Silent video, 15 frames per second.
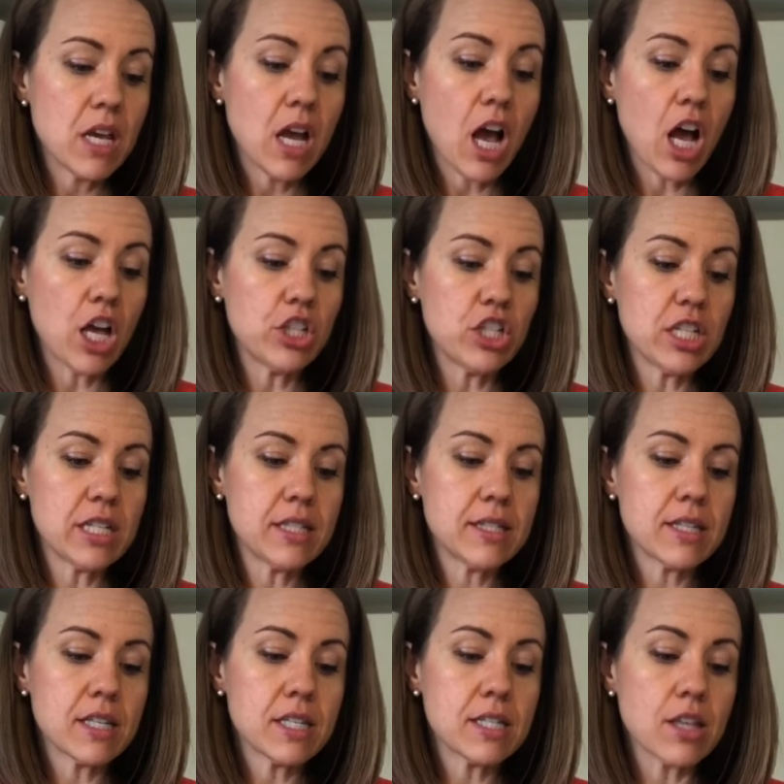onions,
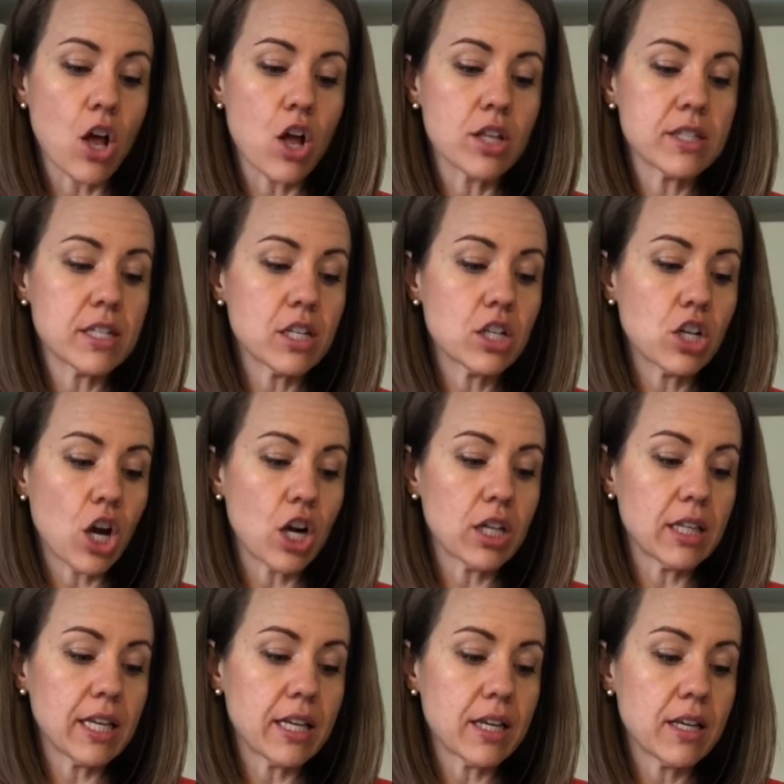salt,
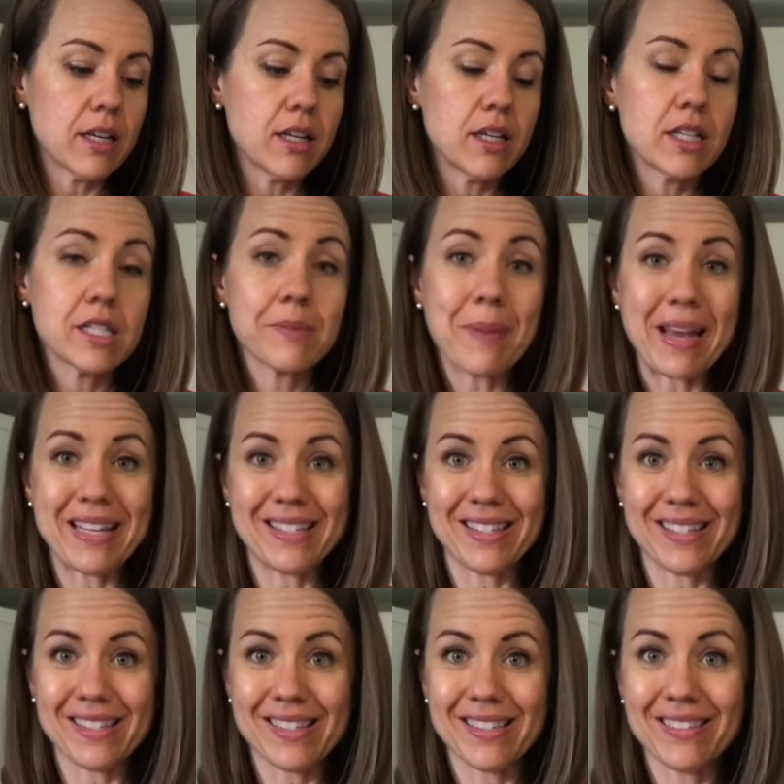garlic,
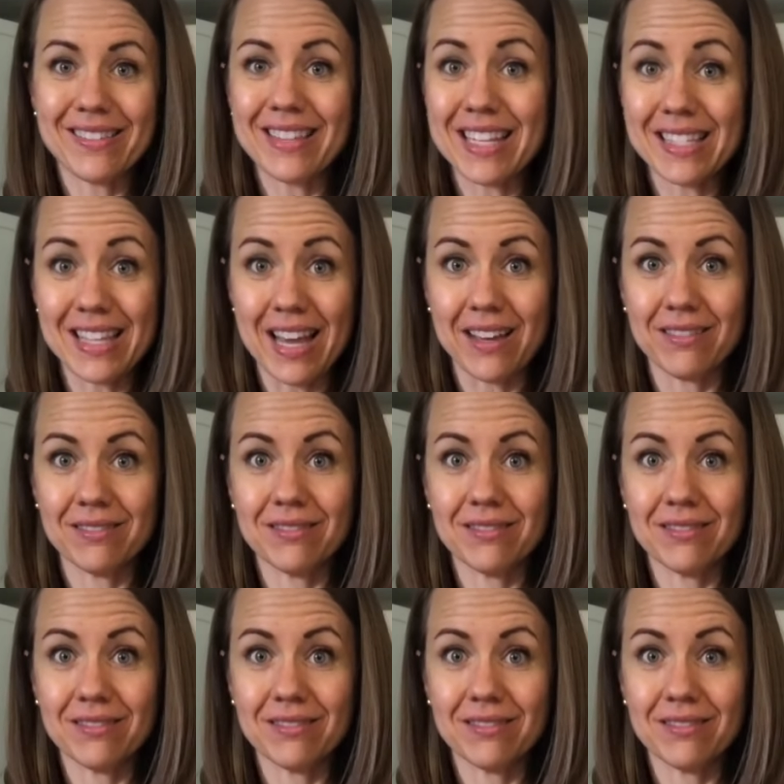spices. That's it.